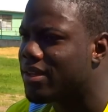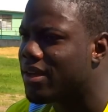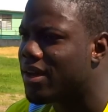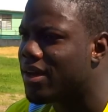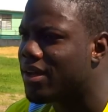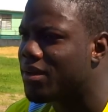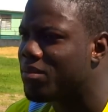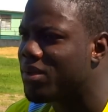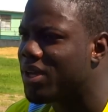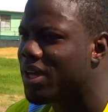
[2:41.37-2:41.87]

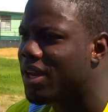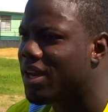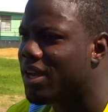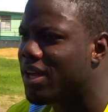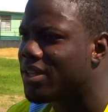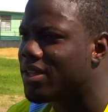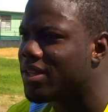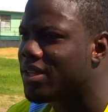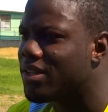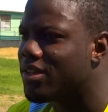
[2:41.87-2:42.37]
taught me a
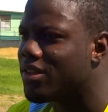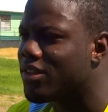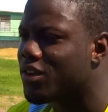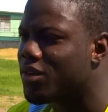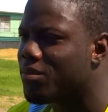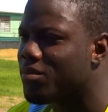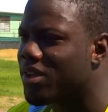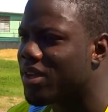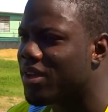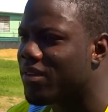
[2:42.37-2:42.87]
lot in
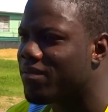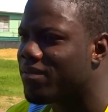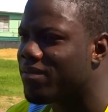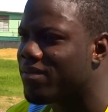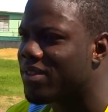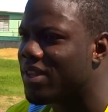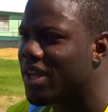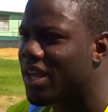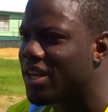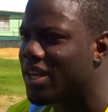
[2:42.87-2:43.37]
terms of
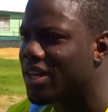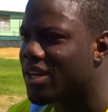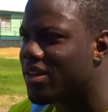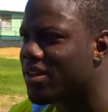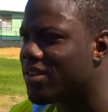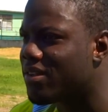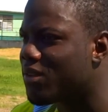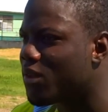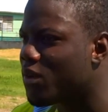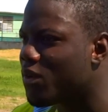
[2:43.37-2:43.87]

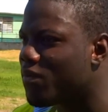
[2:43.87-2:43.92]
technical